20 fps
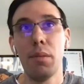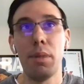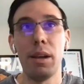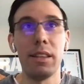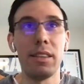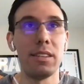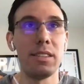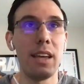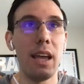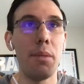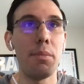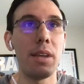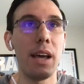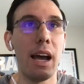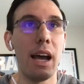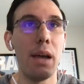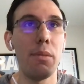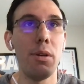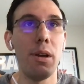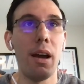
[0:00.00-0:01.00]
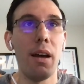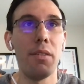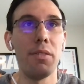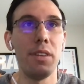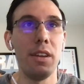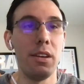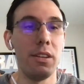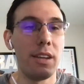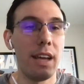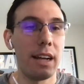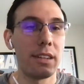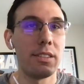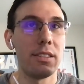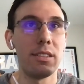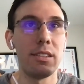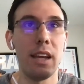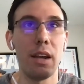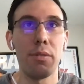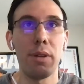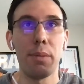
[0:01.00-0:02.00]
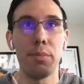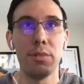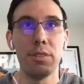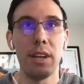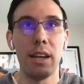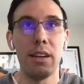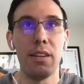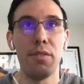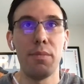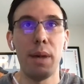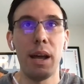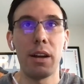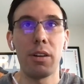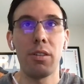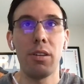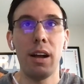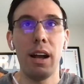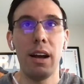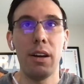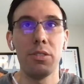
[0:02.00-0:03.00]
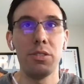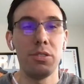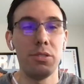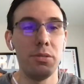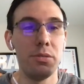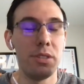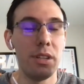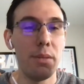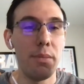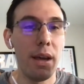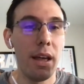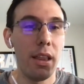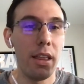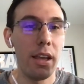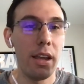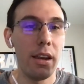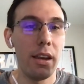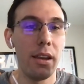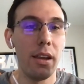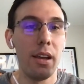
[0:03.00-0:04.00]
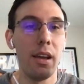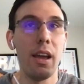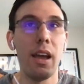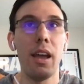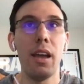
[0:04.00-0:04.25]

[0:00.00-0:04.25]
But at the same time, you have Texas State Representative Matt Krause, who's emailing